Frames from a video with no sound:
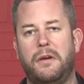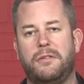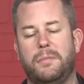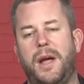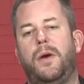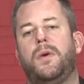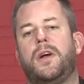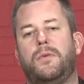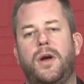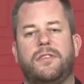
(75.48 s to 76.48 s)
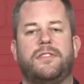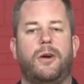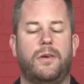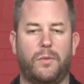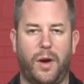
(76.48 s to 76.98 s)
From there, we're going to want to
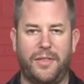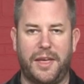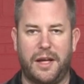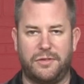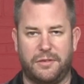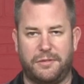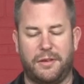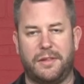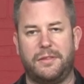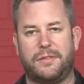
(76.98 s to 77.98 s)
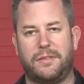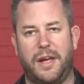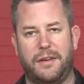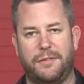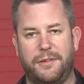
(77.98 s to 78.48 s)
start and run the engine for at least
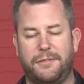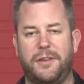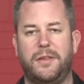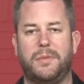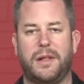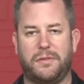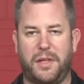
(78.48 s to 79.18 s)
10 to 15 minutes.